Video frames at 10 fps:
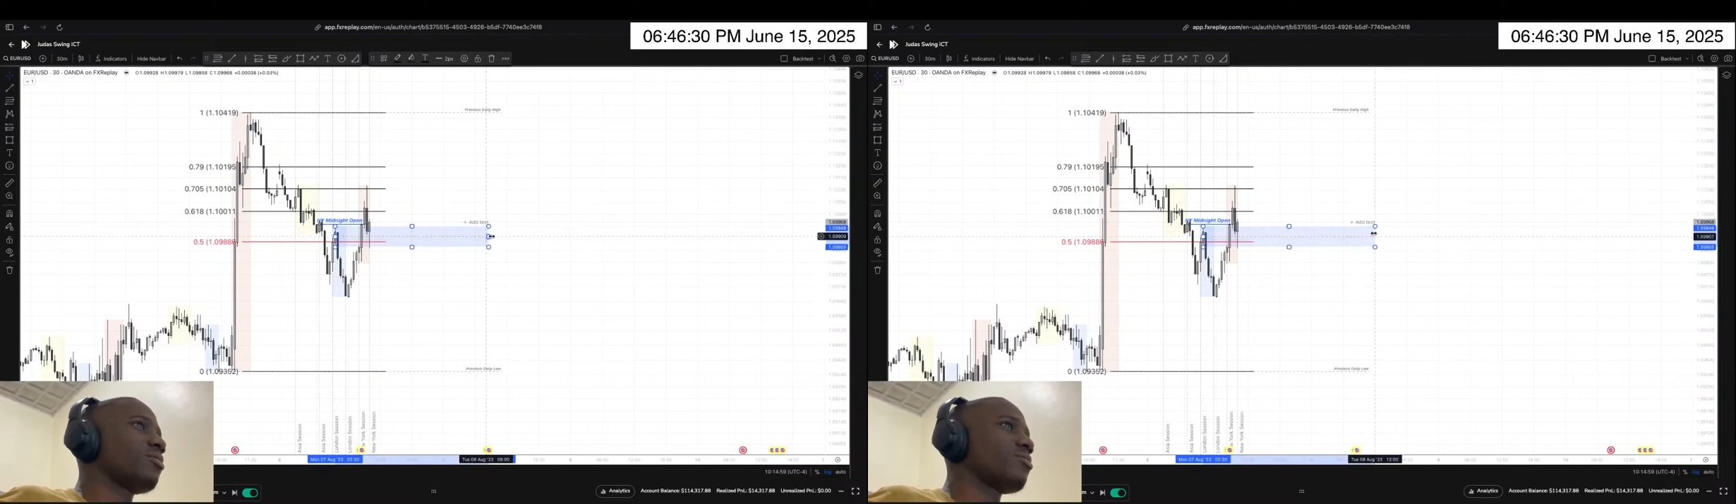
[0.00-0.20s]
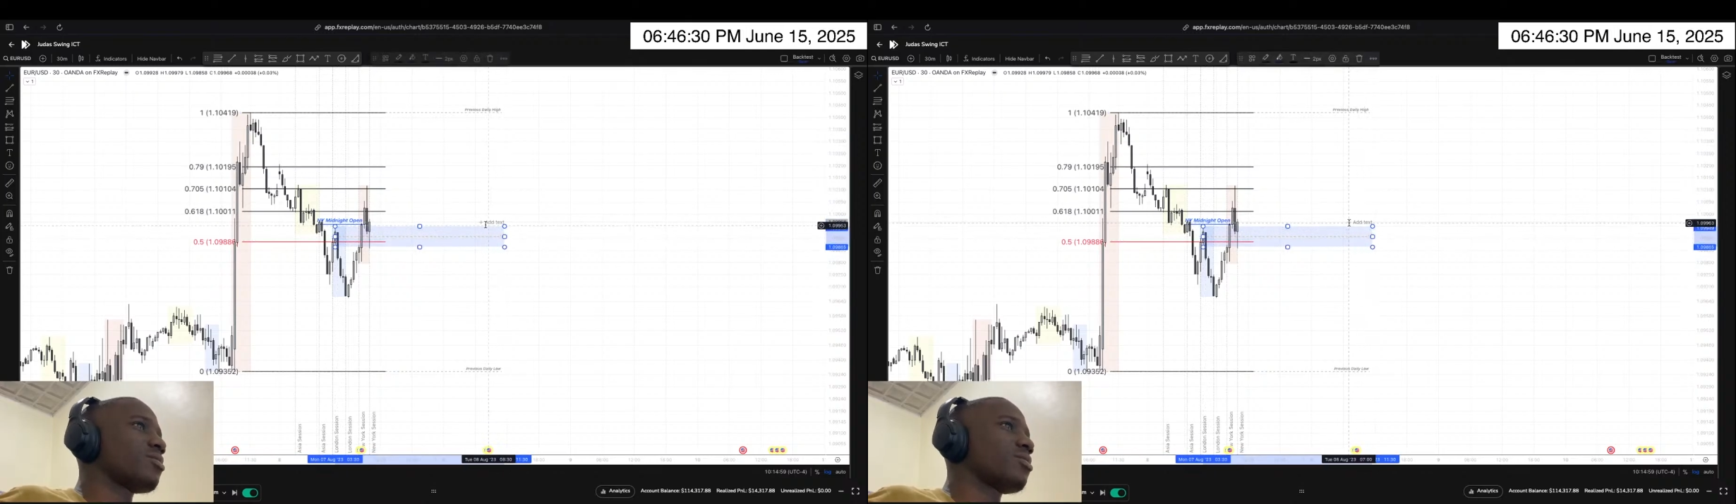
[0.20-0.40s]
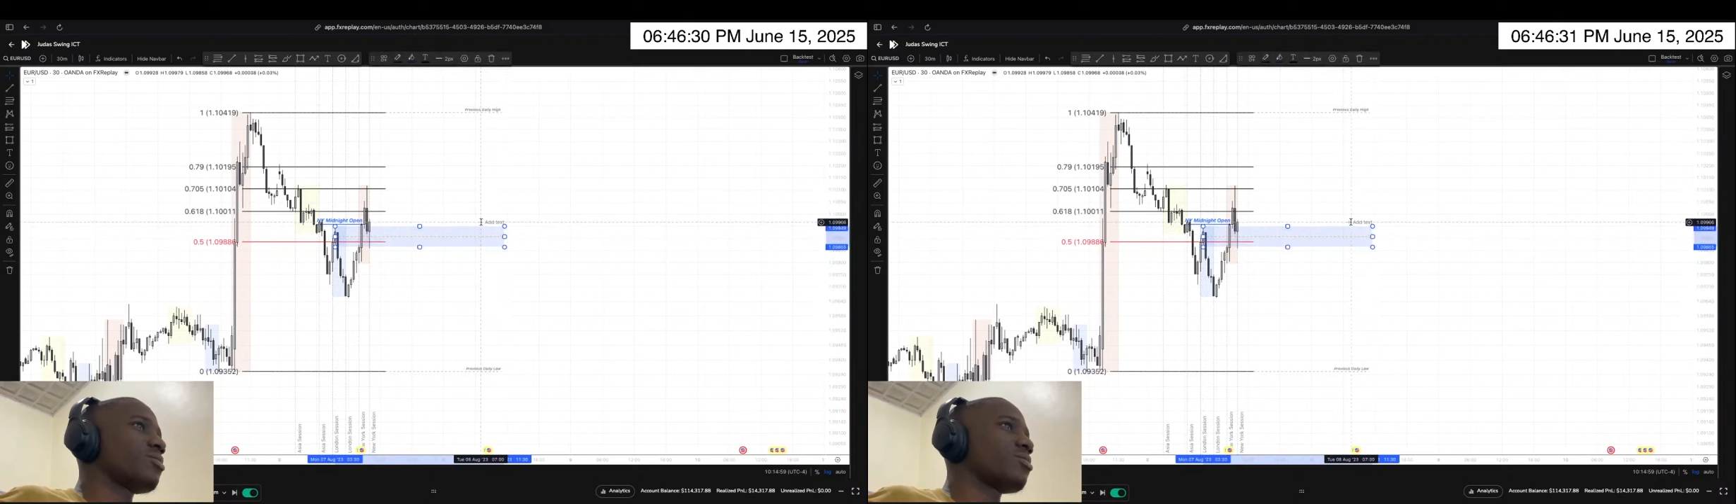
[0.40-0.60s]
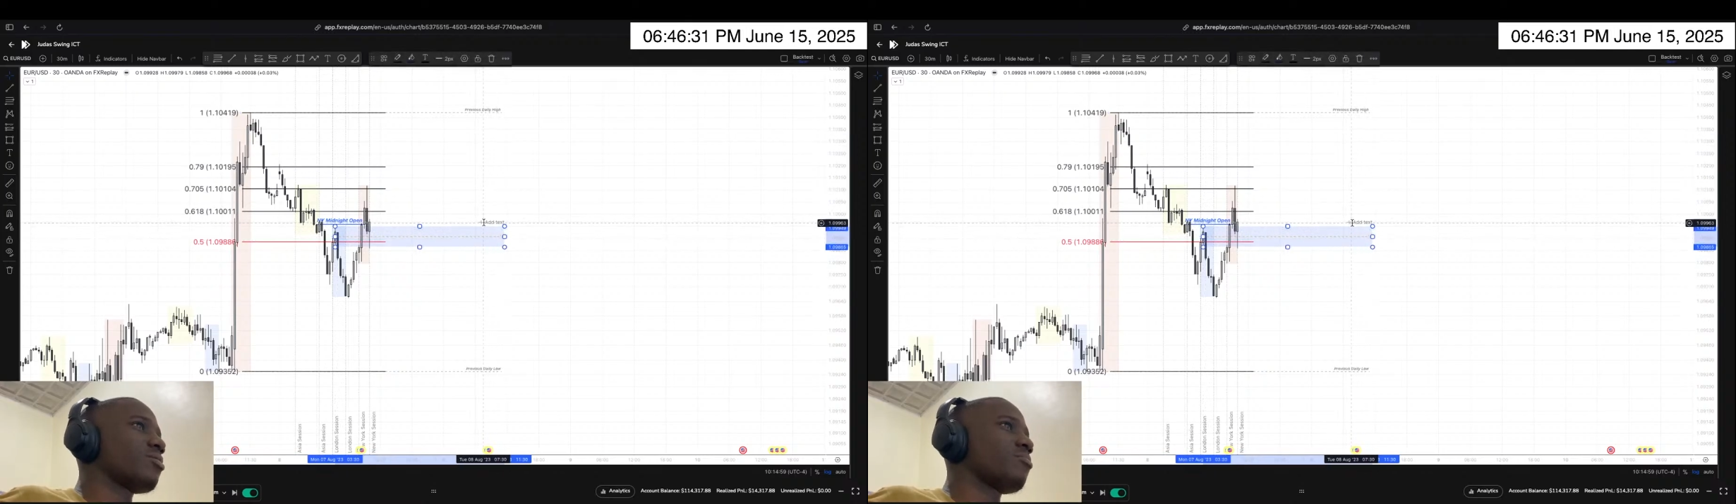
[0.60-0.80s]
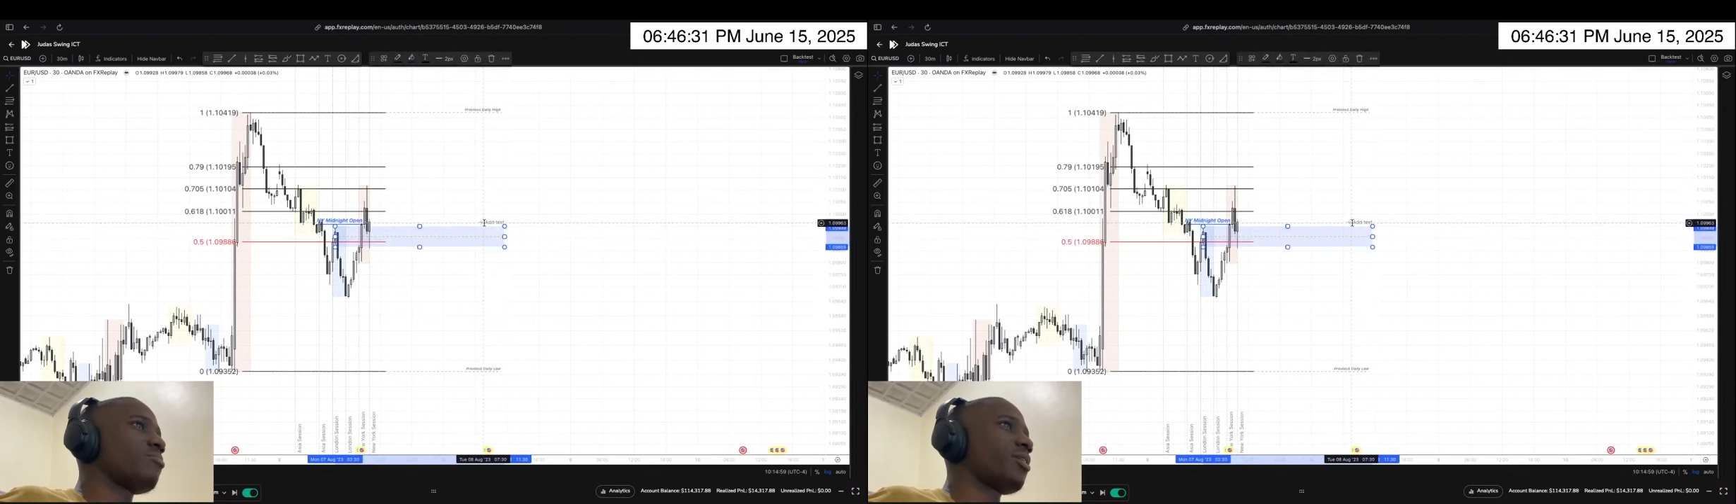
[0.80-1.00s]
because this is
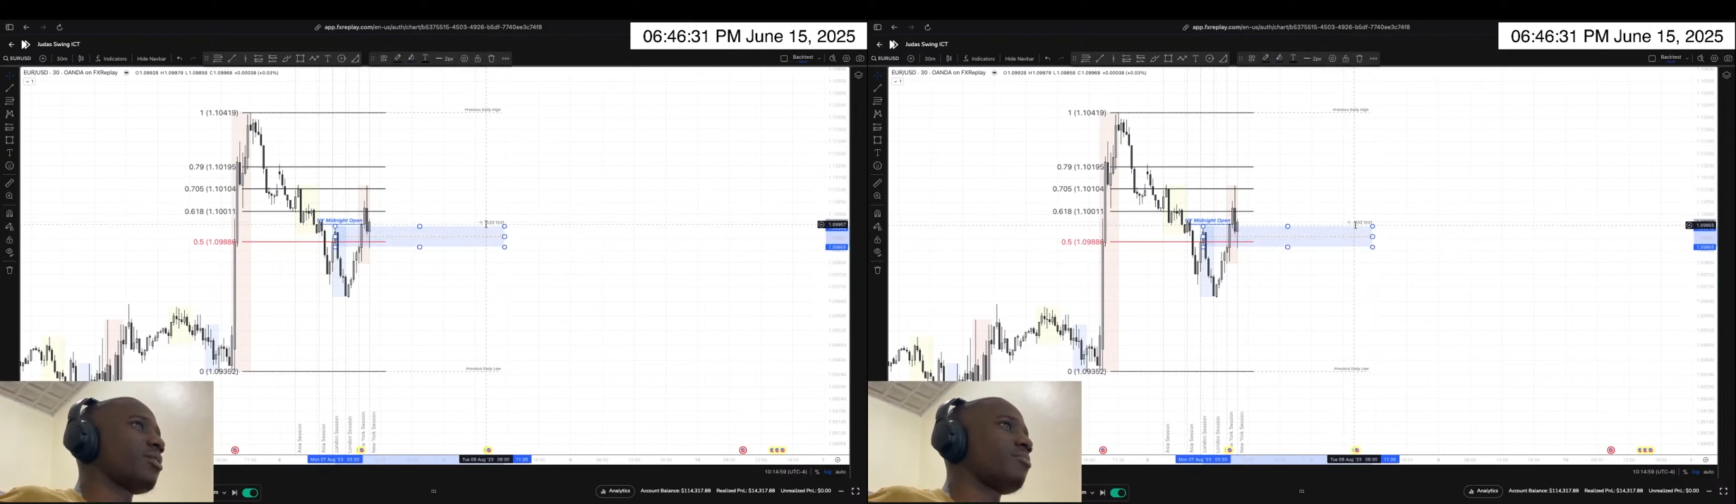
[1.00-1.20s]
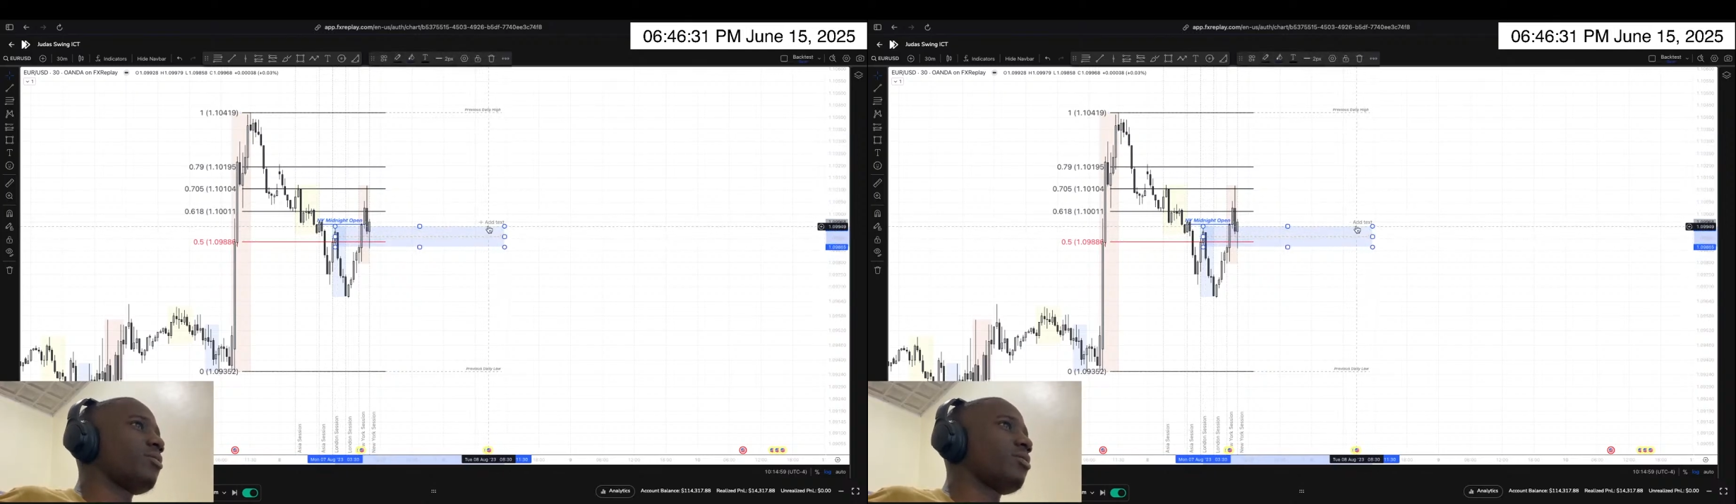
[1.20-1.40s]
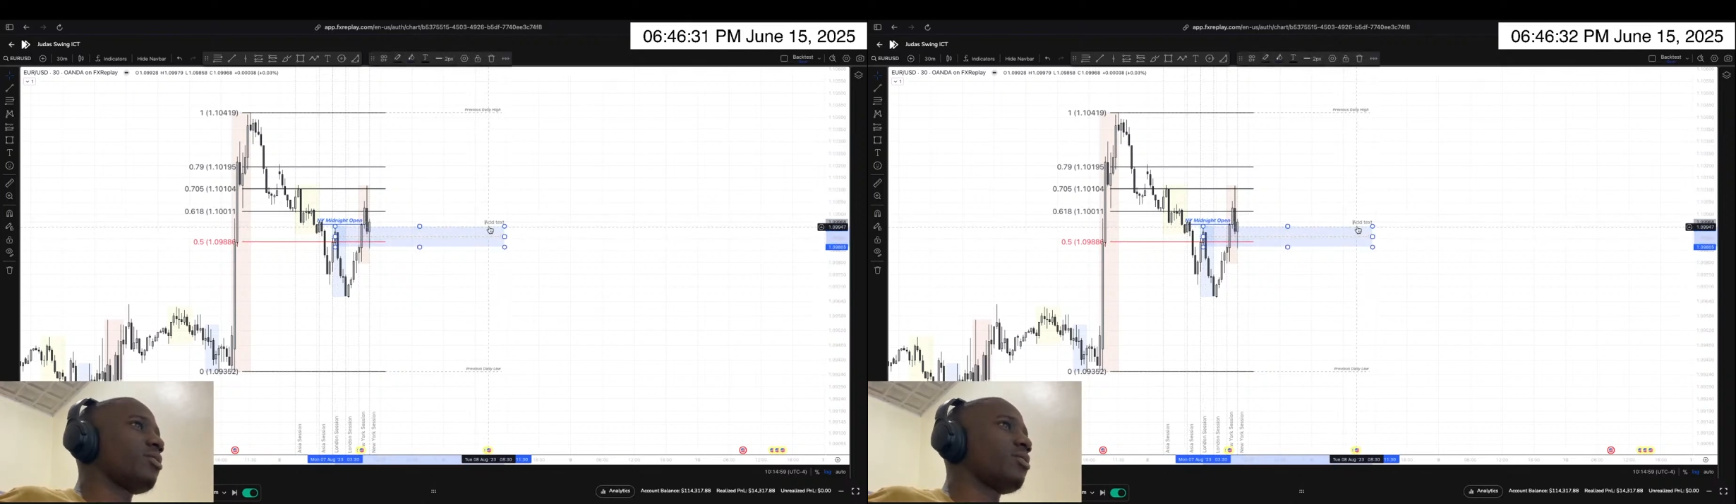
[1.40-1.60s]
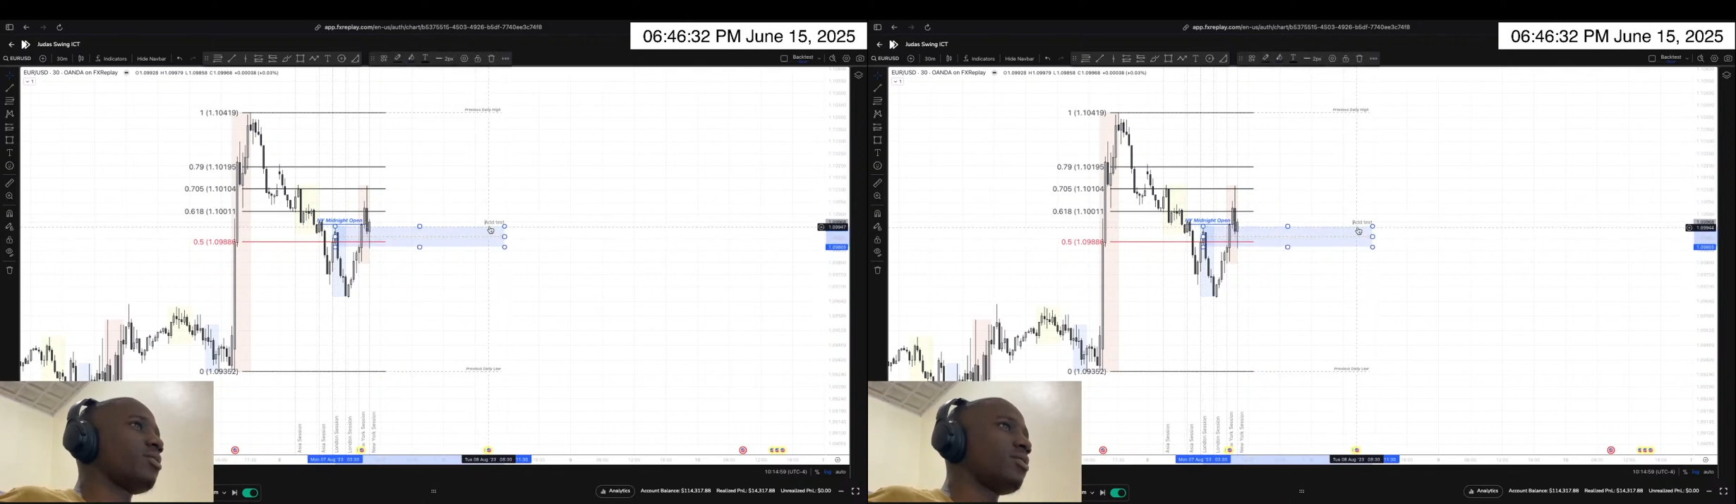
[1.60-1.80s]
a breaker block.